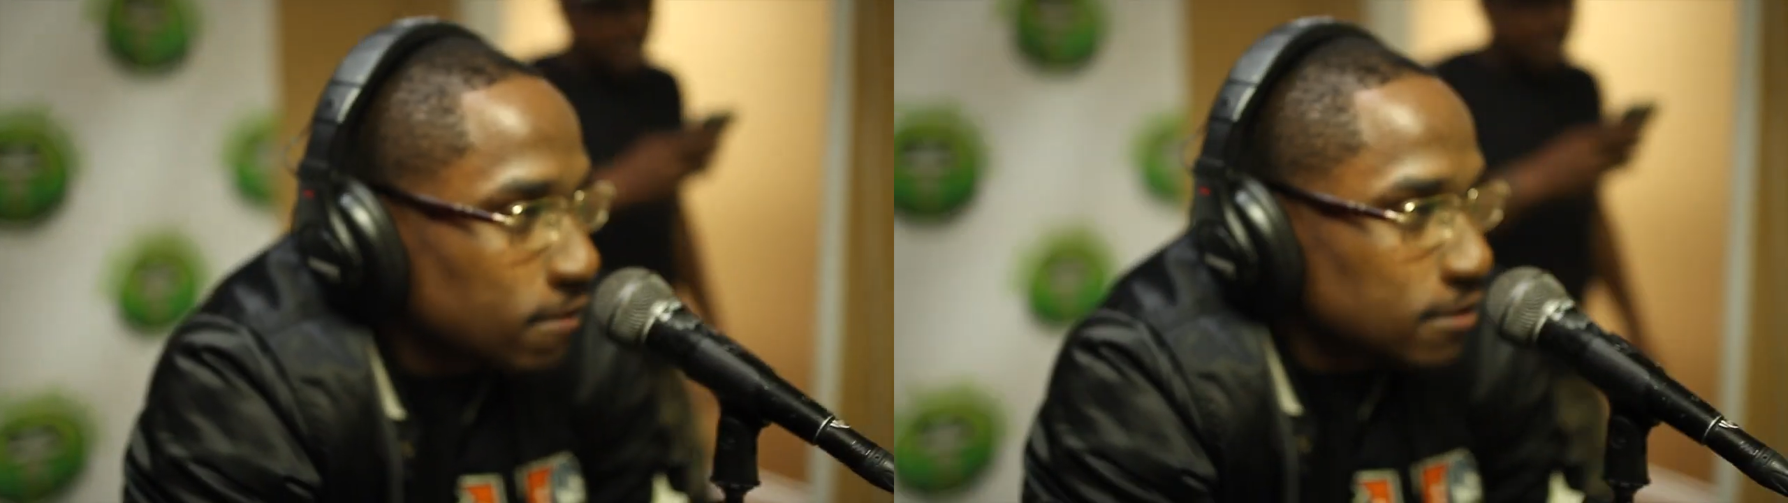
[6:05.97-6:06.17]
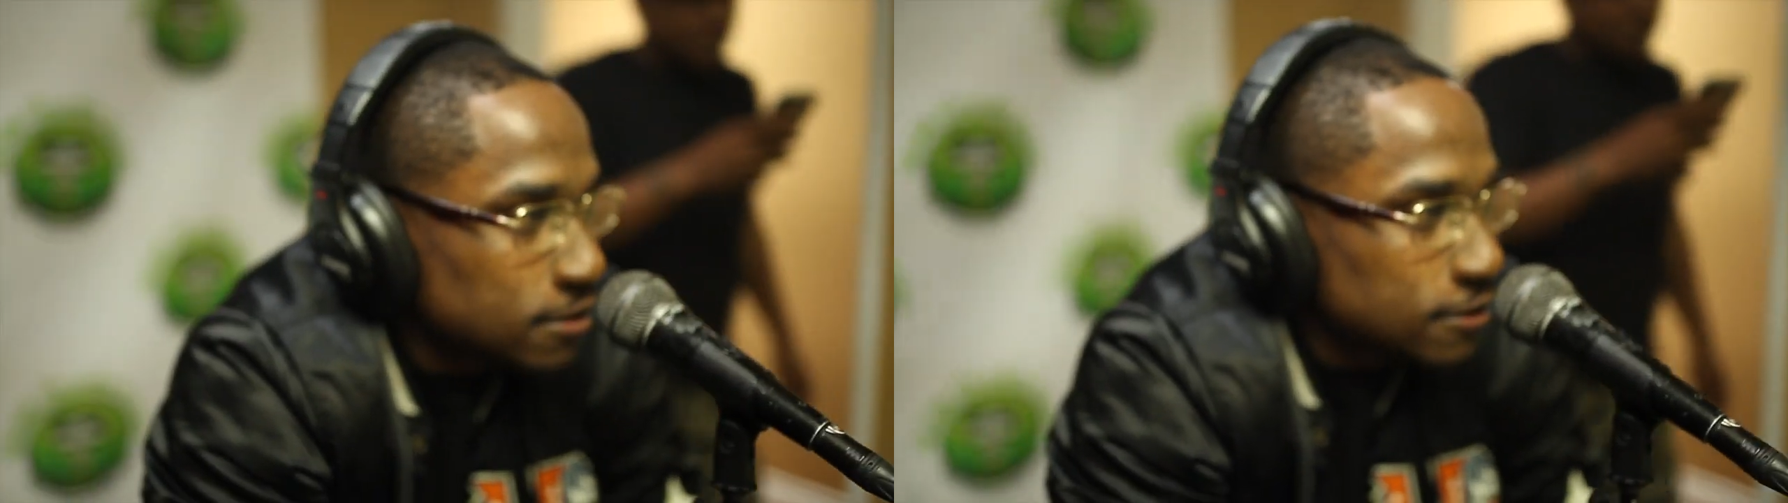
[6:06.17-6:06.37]

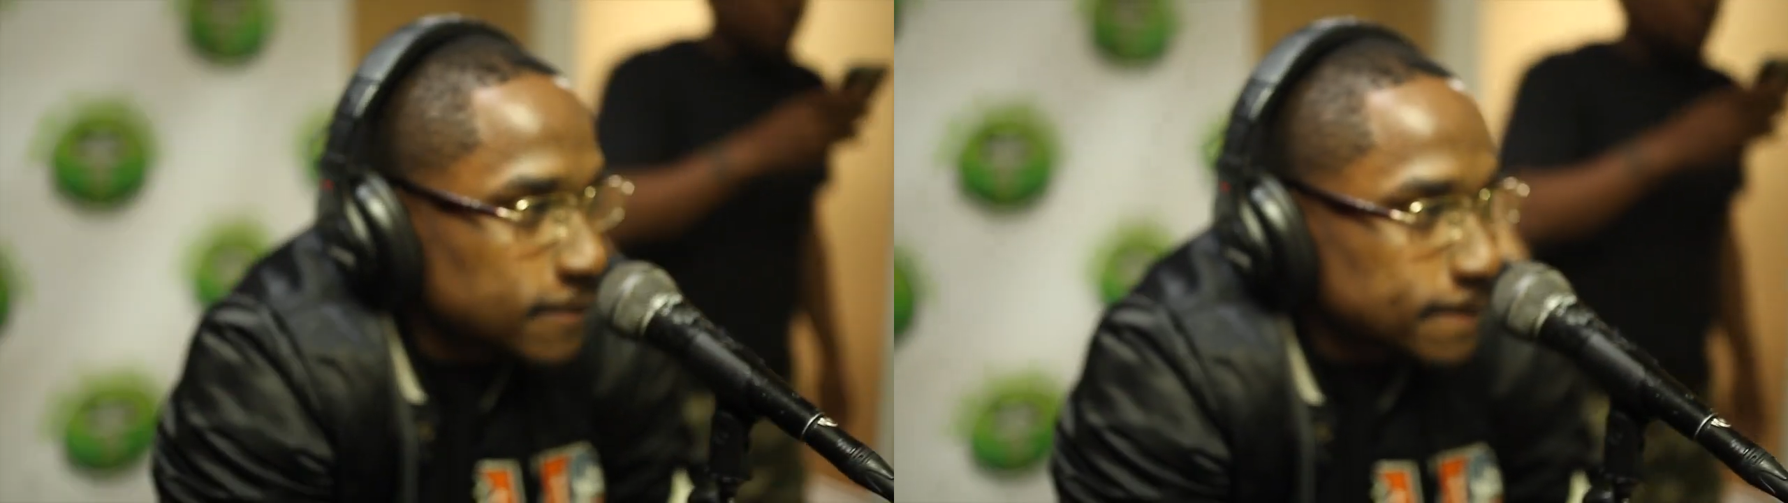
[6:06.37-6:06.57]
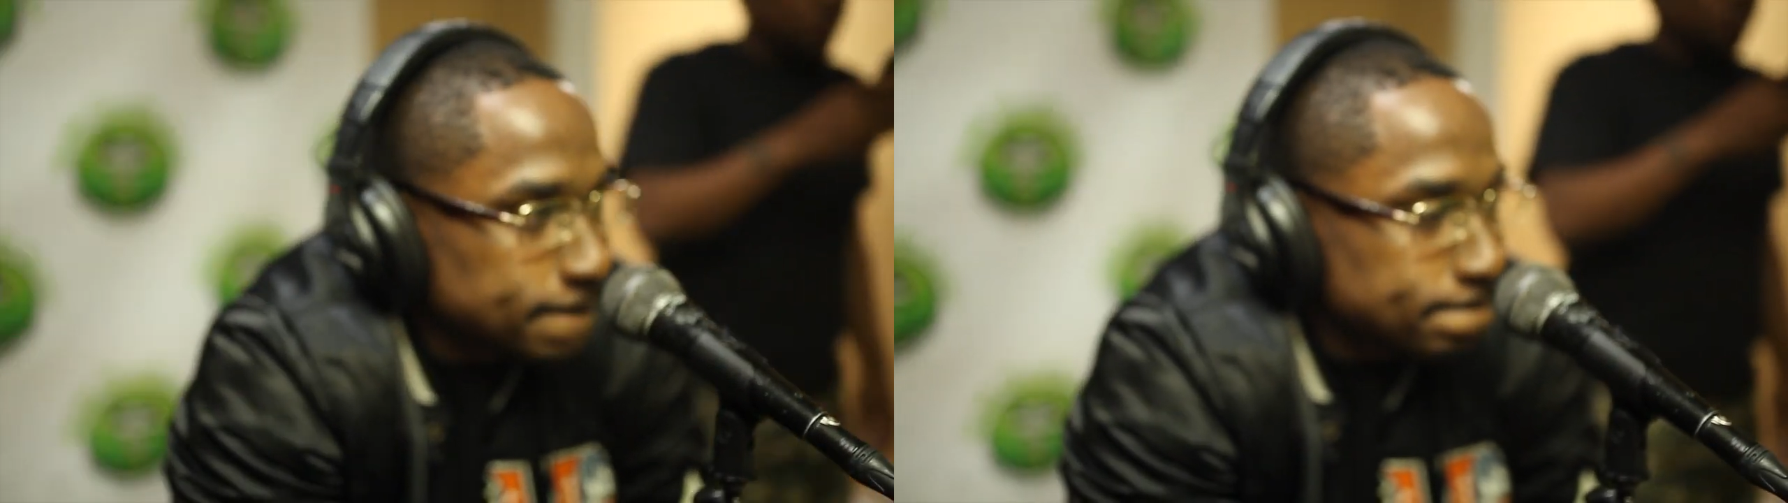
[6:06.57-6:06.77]
right,
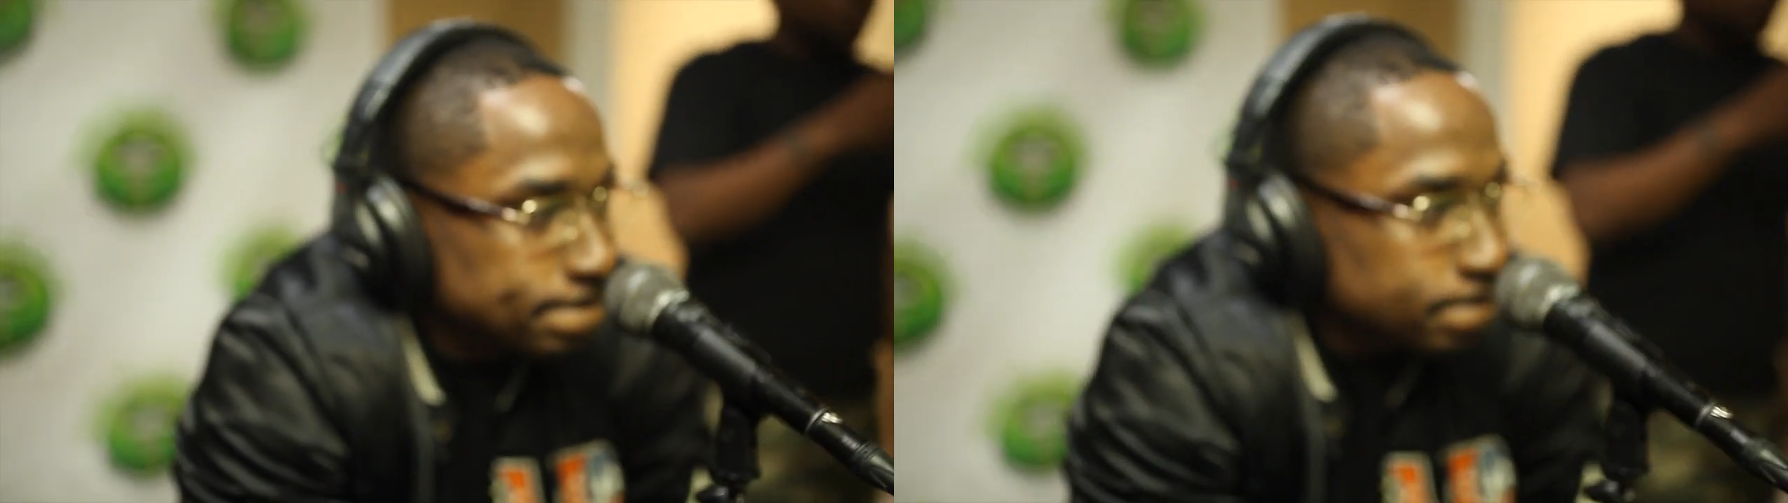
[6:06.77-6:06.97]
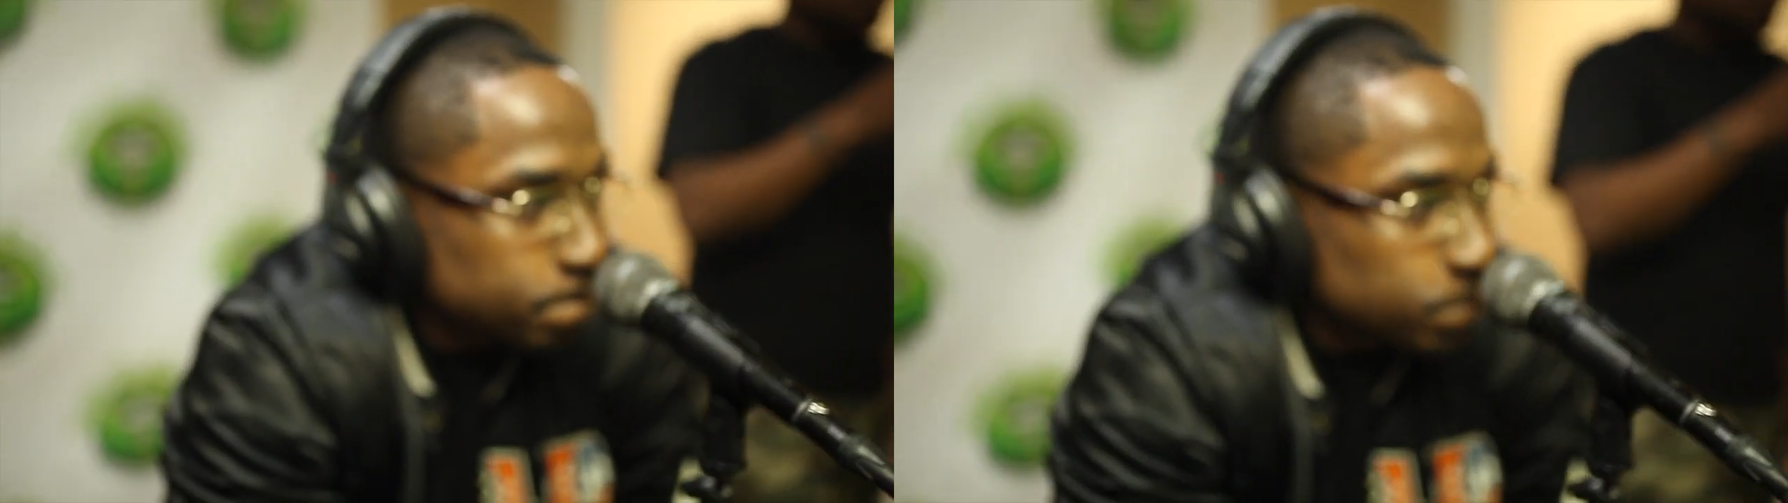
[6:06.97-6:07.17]
shout
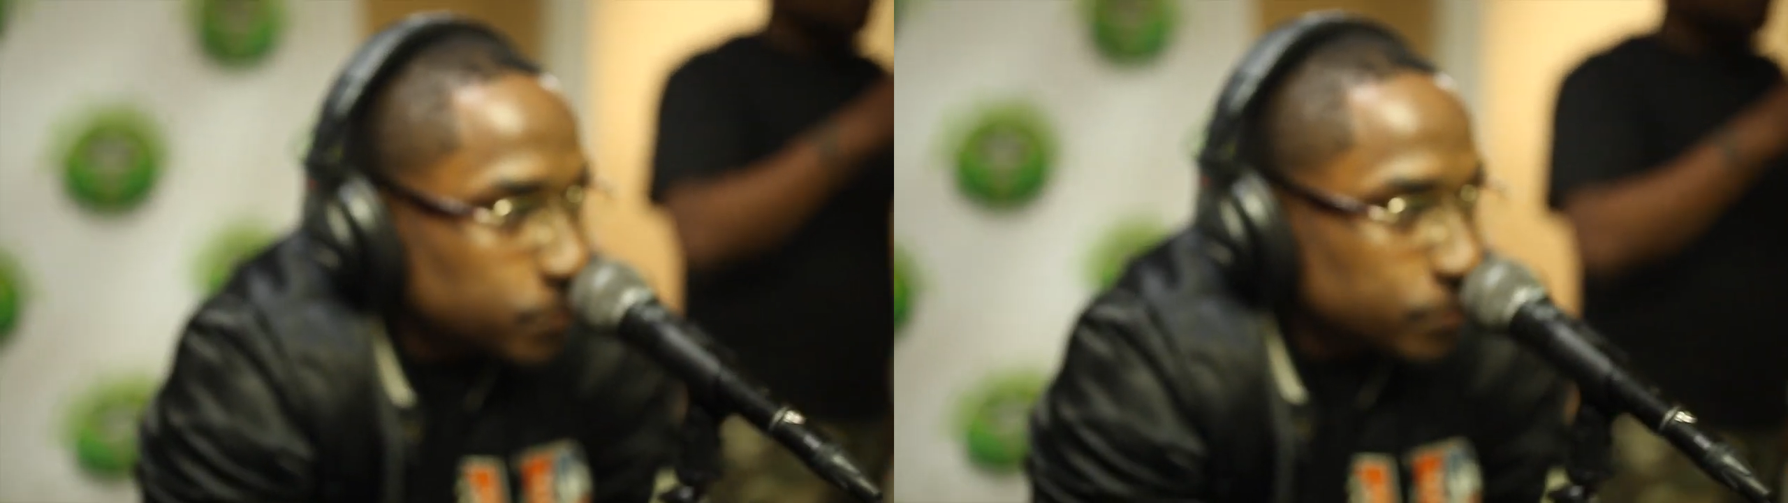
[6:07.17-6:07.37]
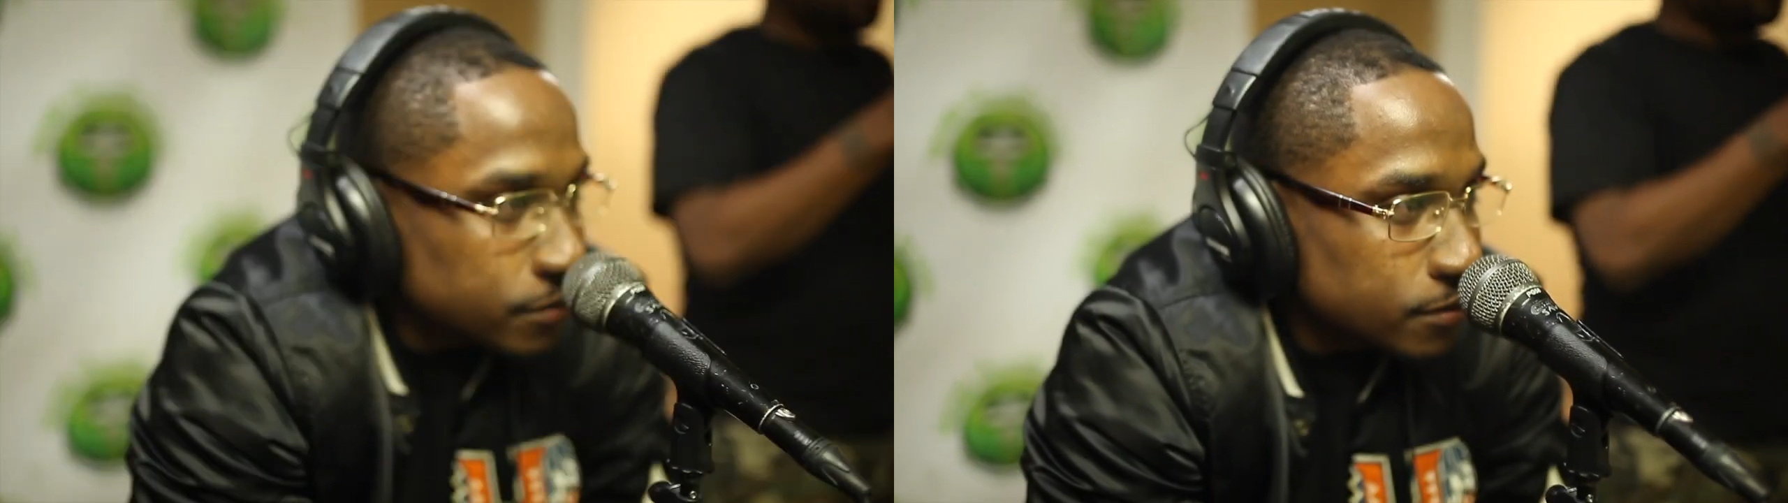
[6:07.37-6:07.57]
out the
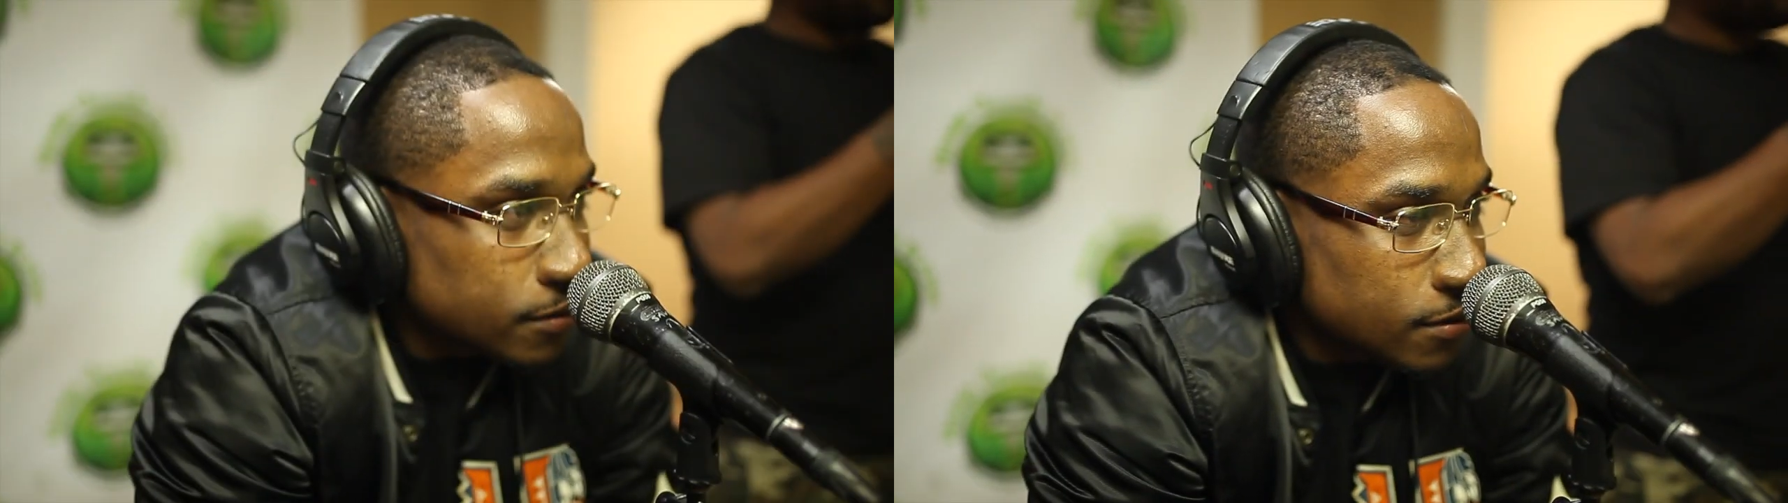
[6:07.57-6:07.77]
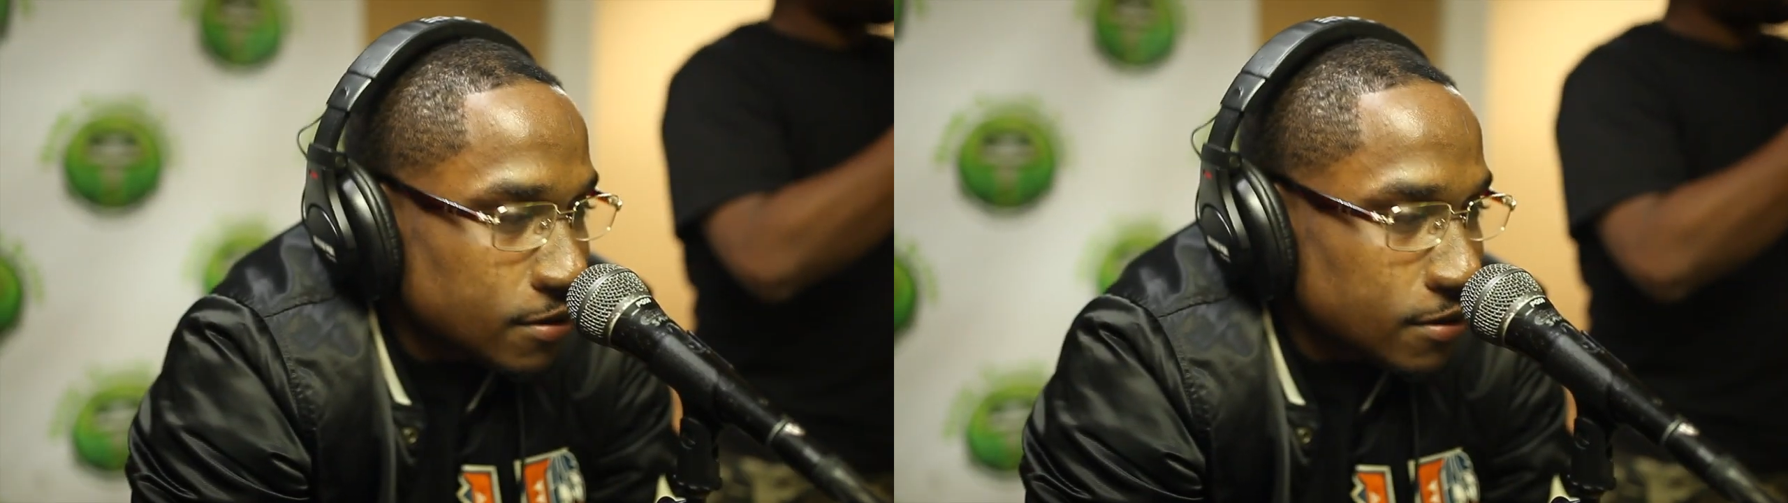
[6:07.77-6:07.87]
wave.